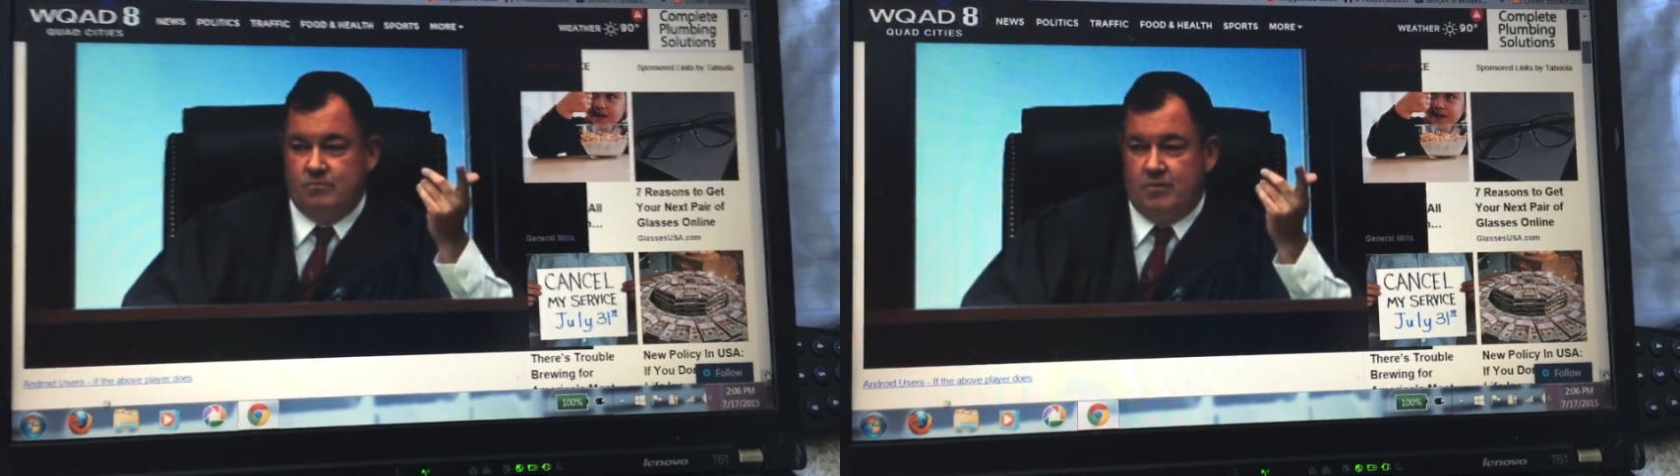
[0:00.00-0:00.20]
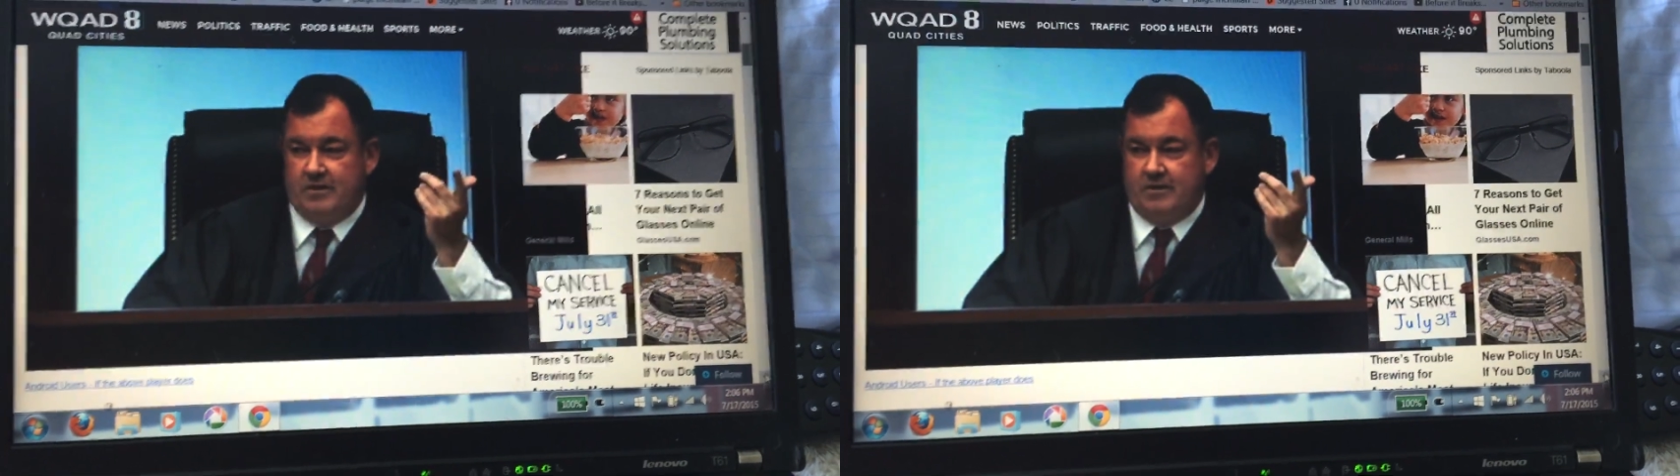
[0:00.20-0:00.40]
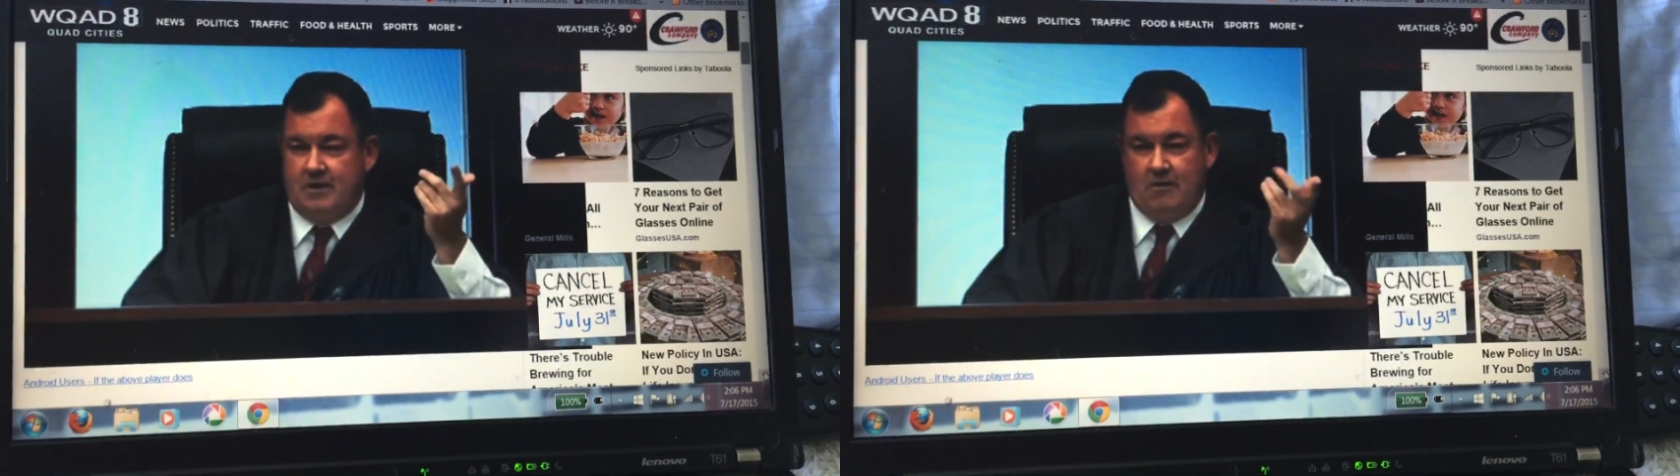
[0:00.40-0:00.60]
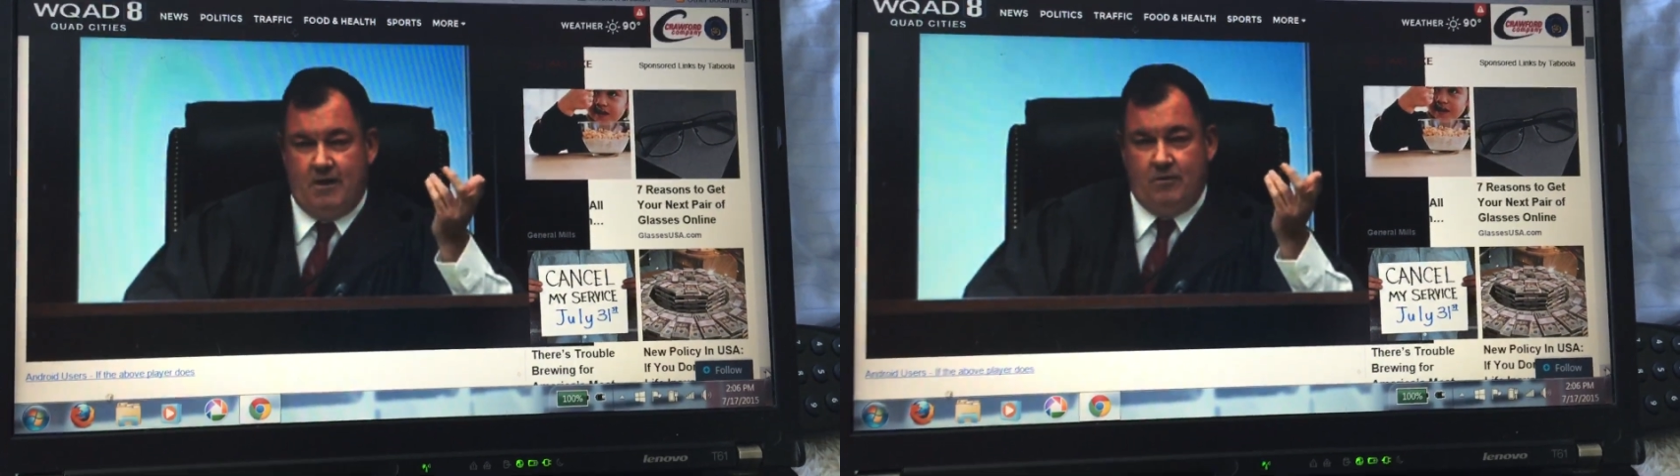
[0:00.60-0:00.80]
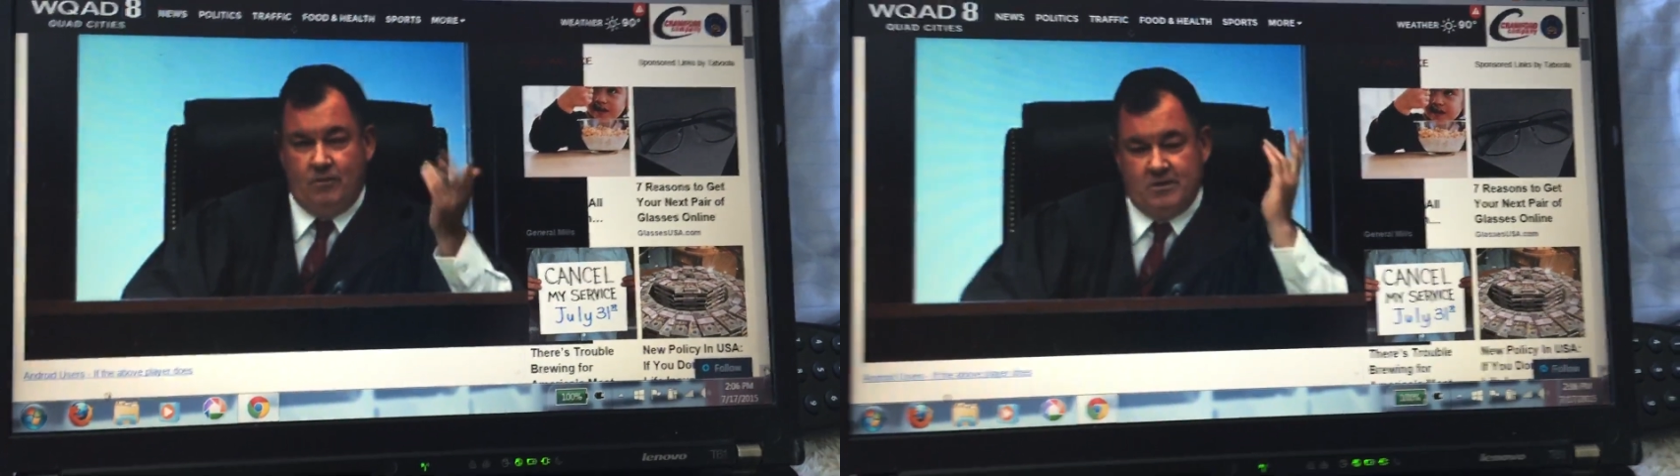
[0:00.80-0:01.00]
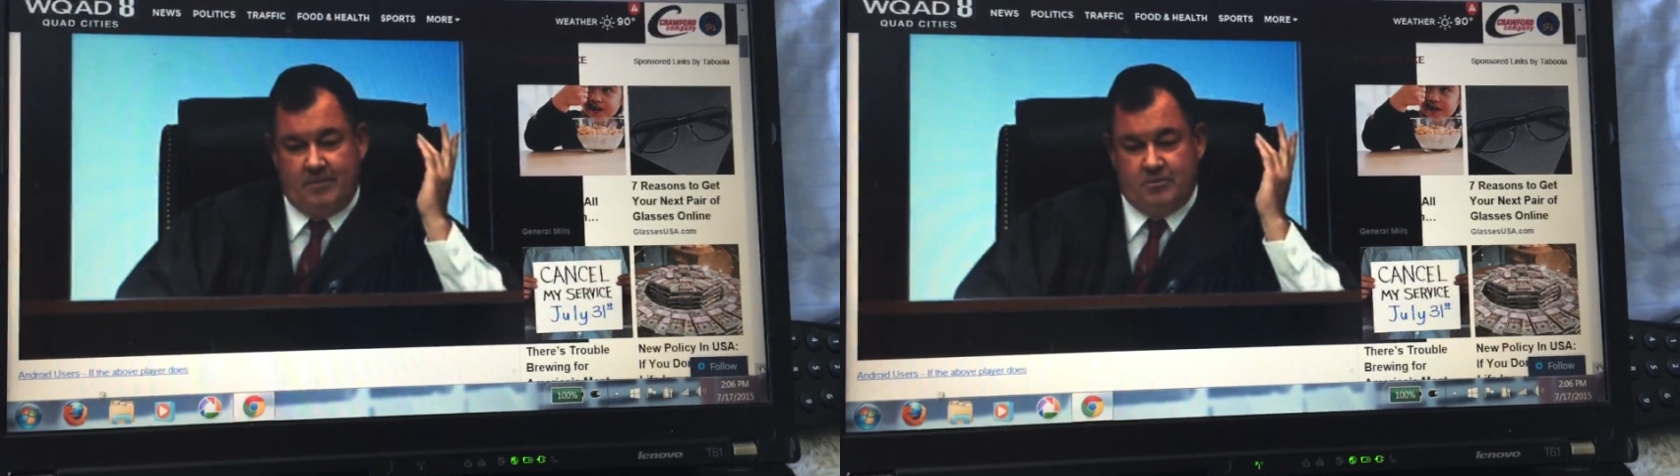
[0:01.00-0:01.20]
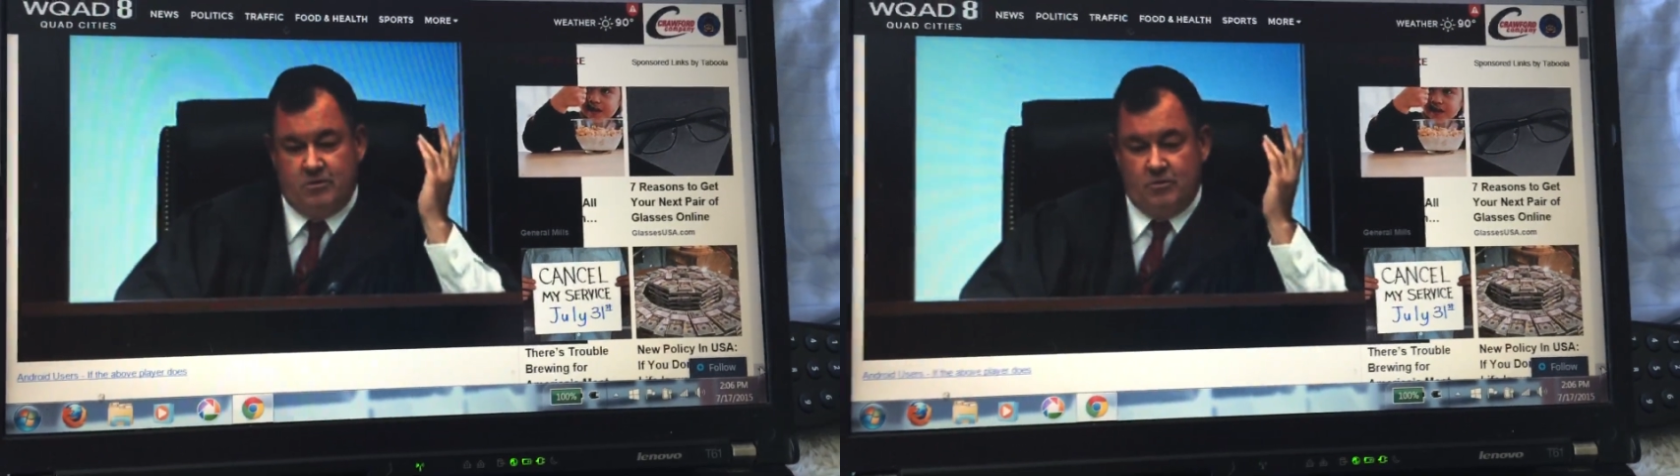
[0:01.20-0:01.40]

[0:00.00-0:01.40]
what Carrie was up to